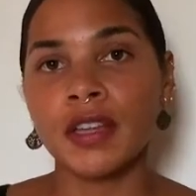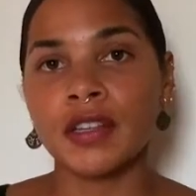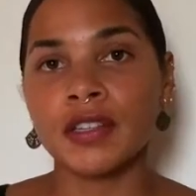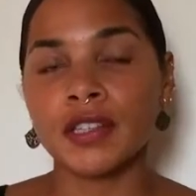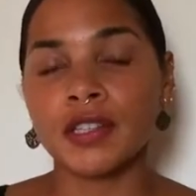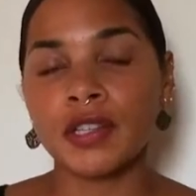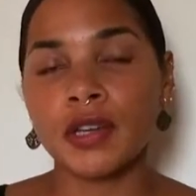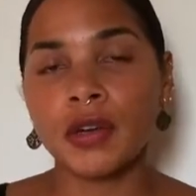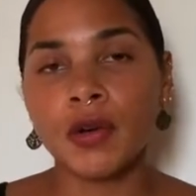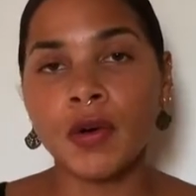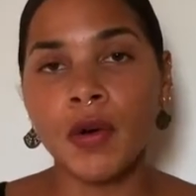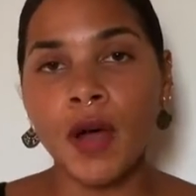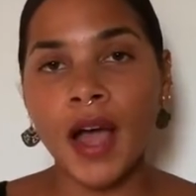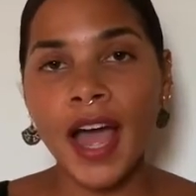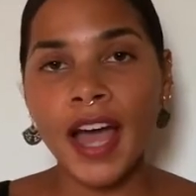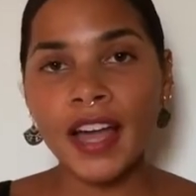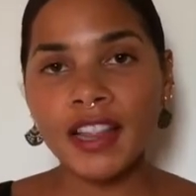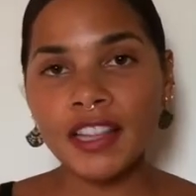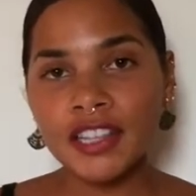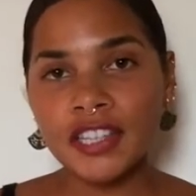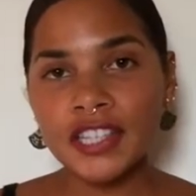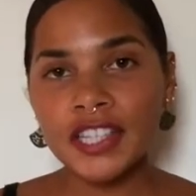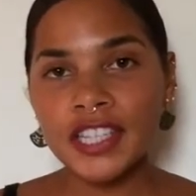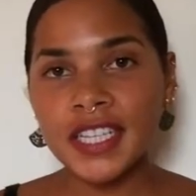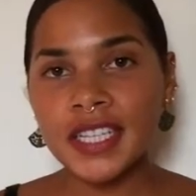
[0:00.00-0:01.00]
So
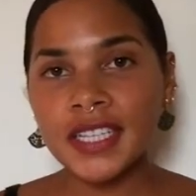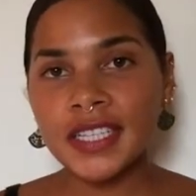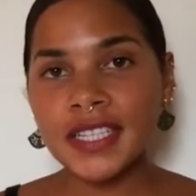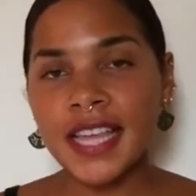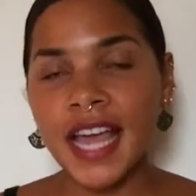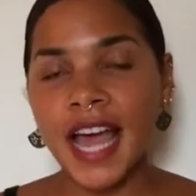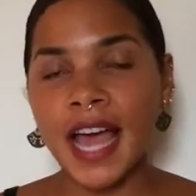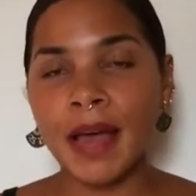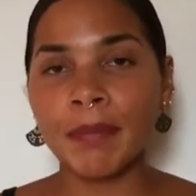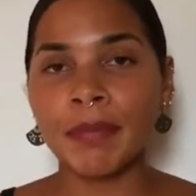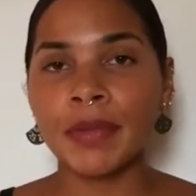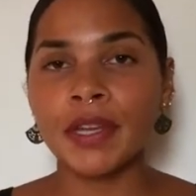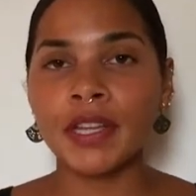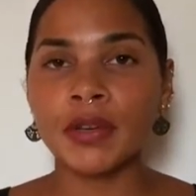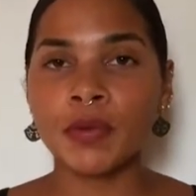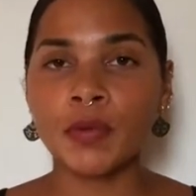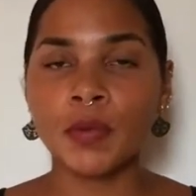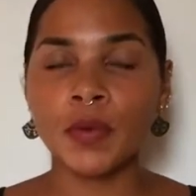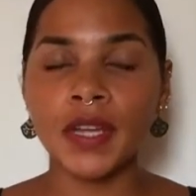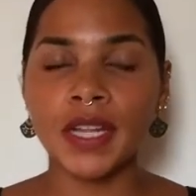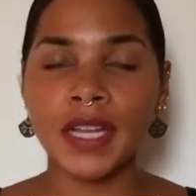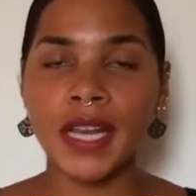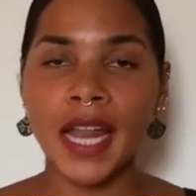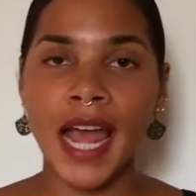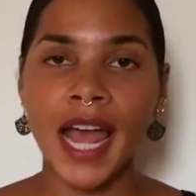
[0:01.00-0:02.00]
allergies happen
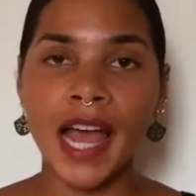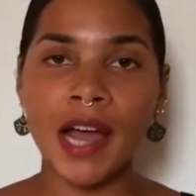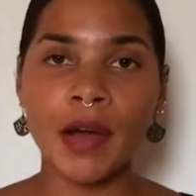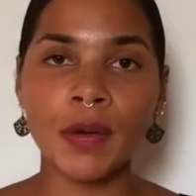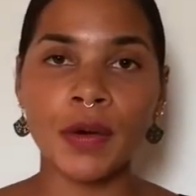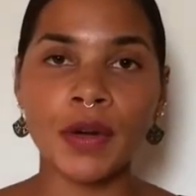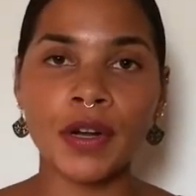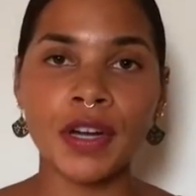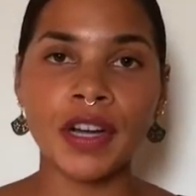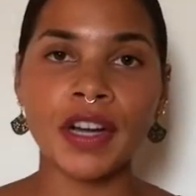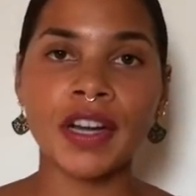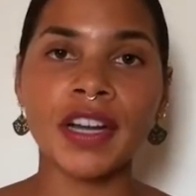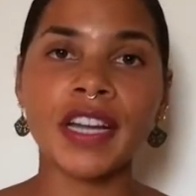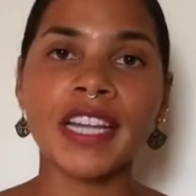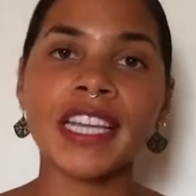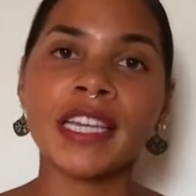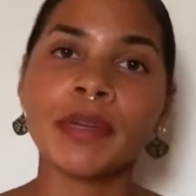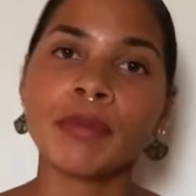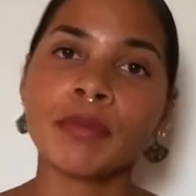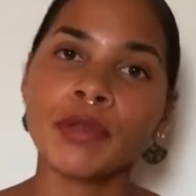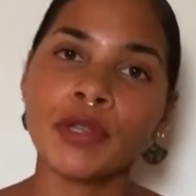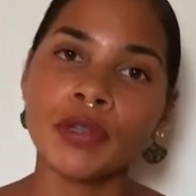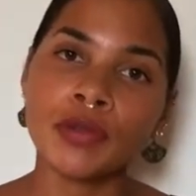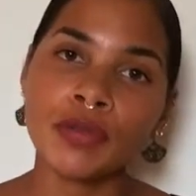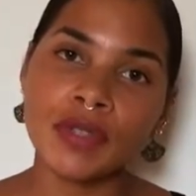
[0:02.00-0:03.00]
when our
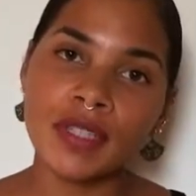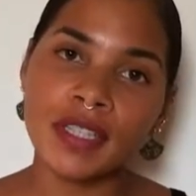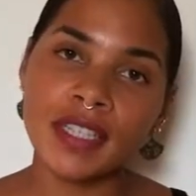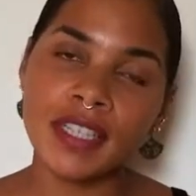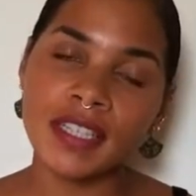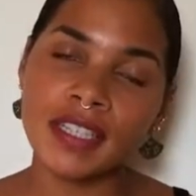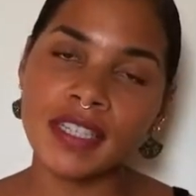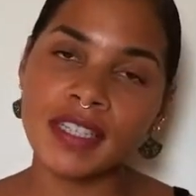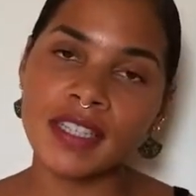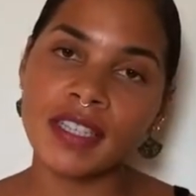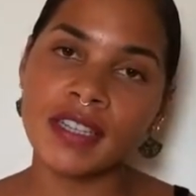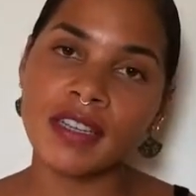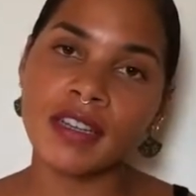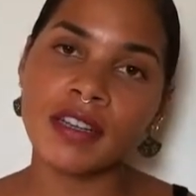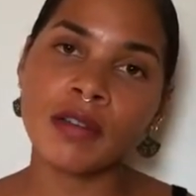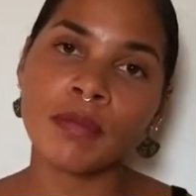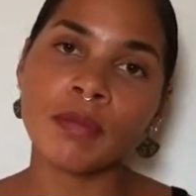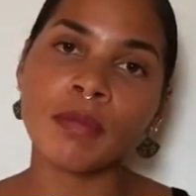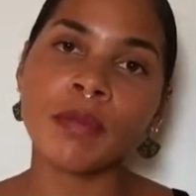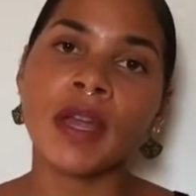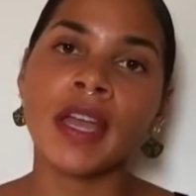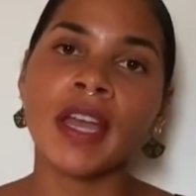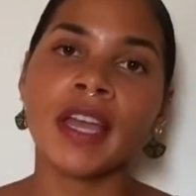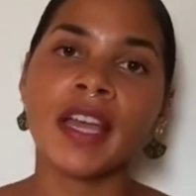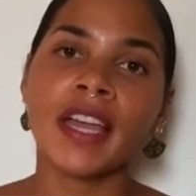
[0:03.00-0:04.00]
immune
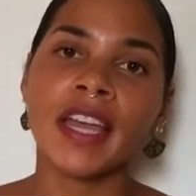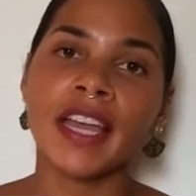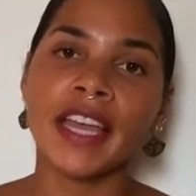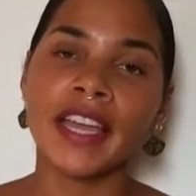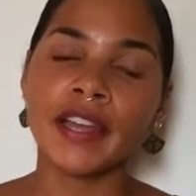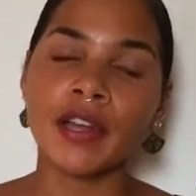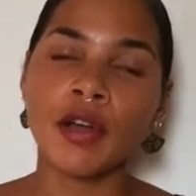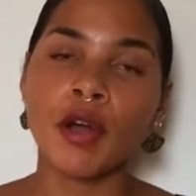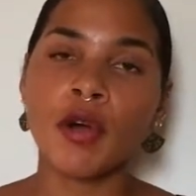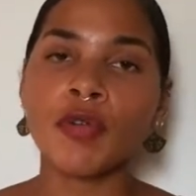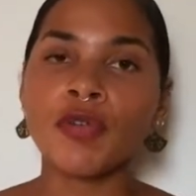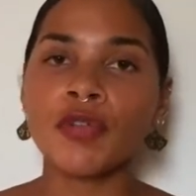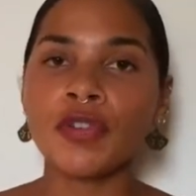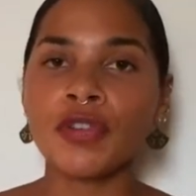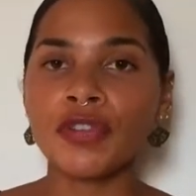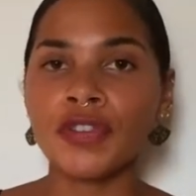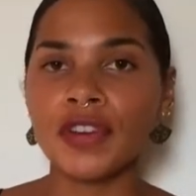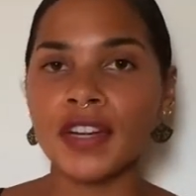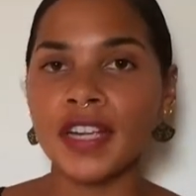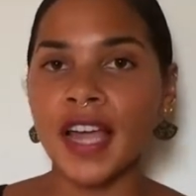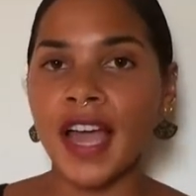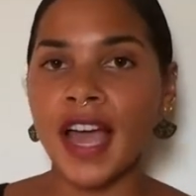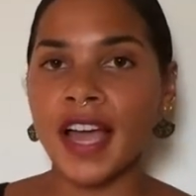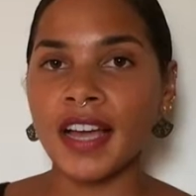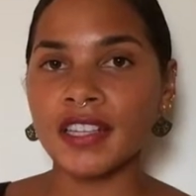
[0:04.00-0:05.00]
system, it
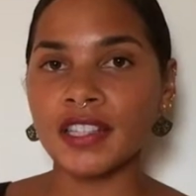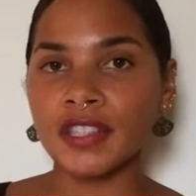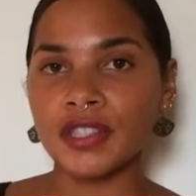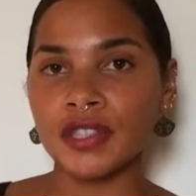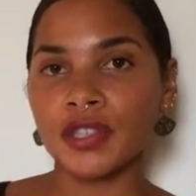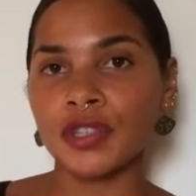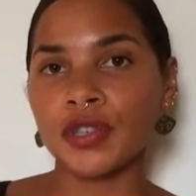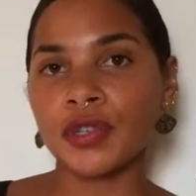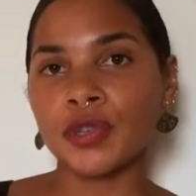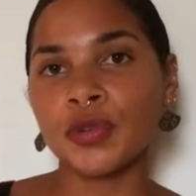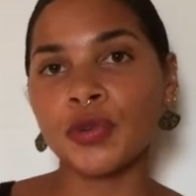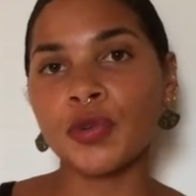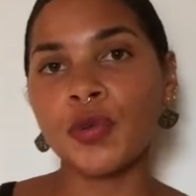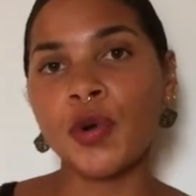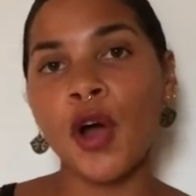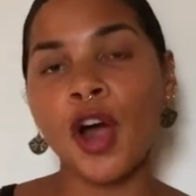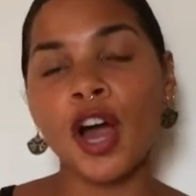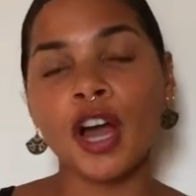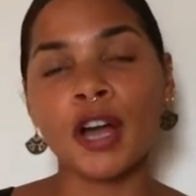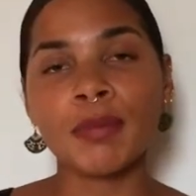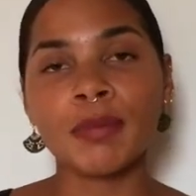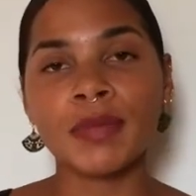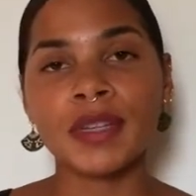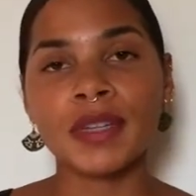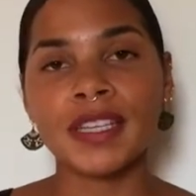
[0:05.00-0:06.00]
overreacts to
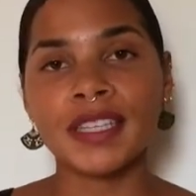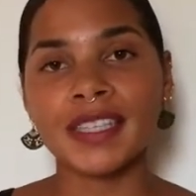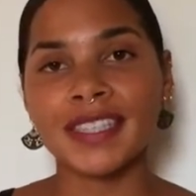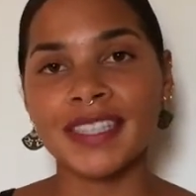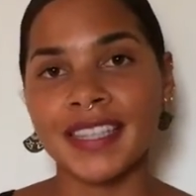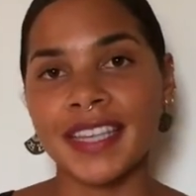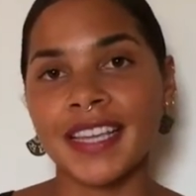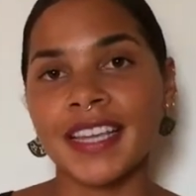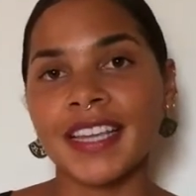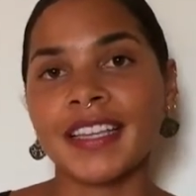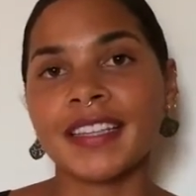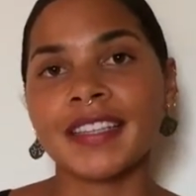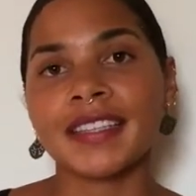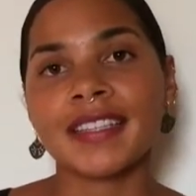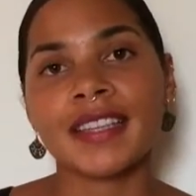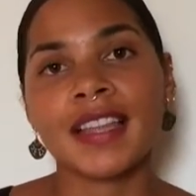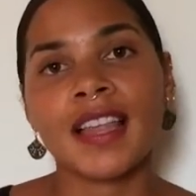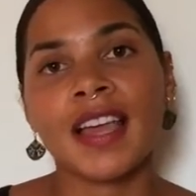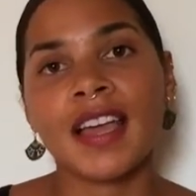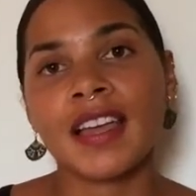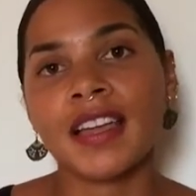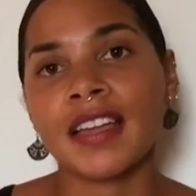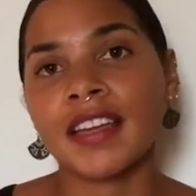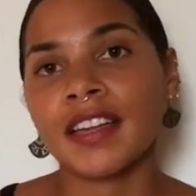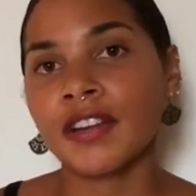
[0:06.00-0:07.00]
harmless things
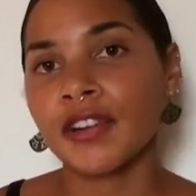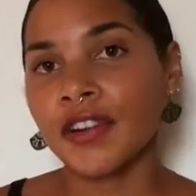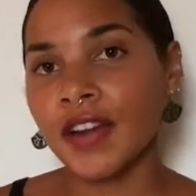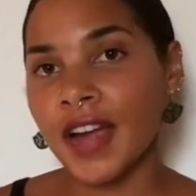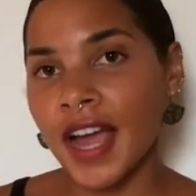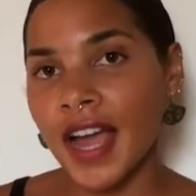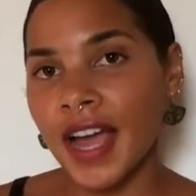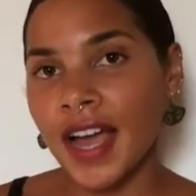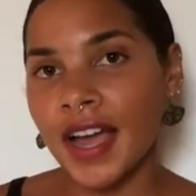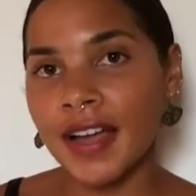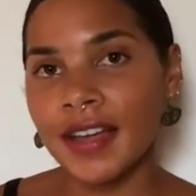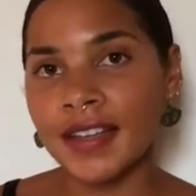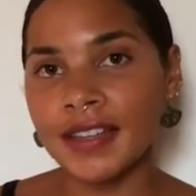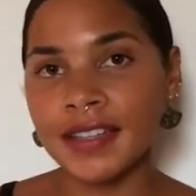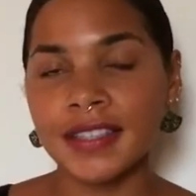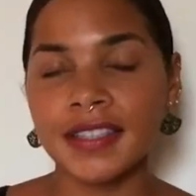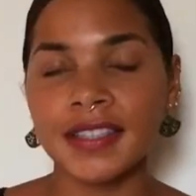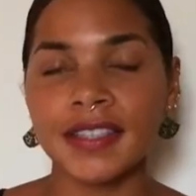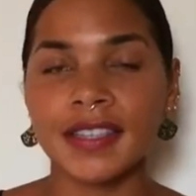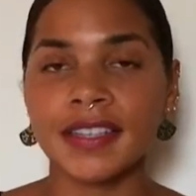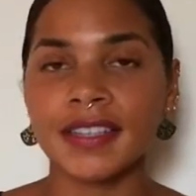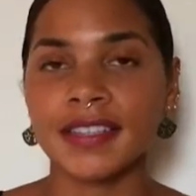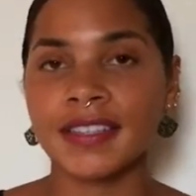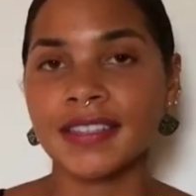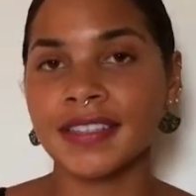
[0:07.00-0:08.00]
like grass,